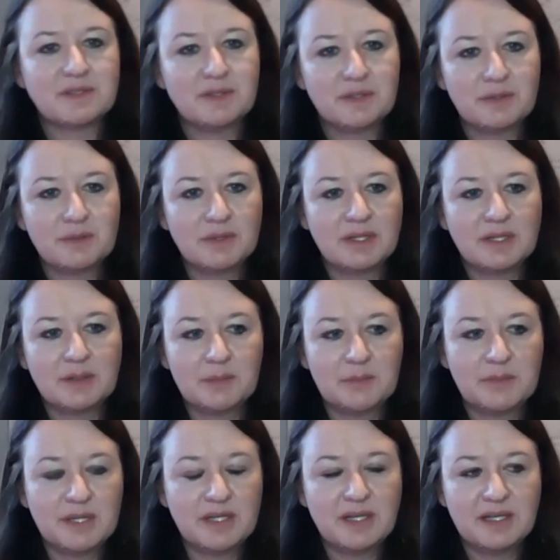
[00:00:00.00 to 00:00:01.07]
To
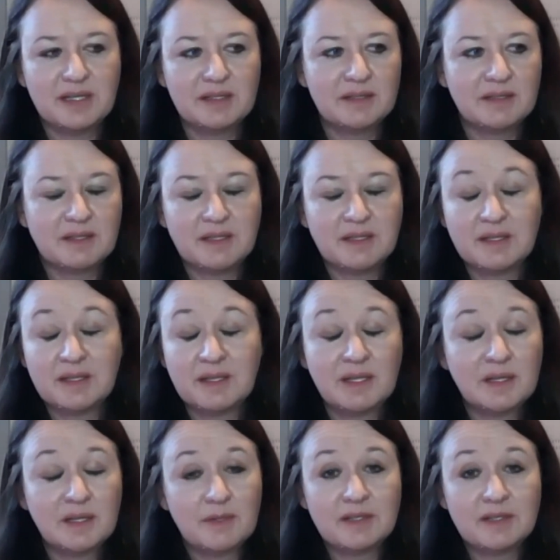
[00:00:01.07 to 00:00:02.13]
again,
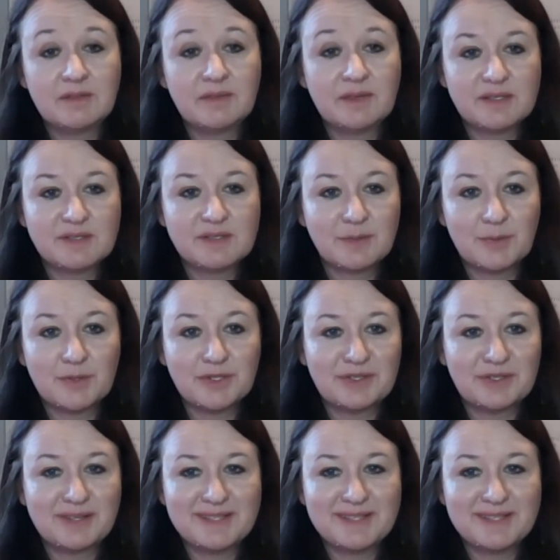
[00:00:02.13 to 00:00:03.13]
in a manufacturing world,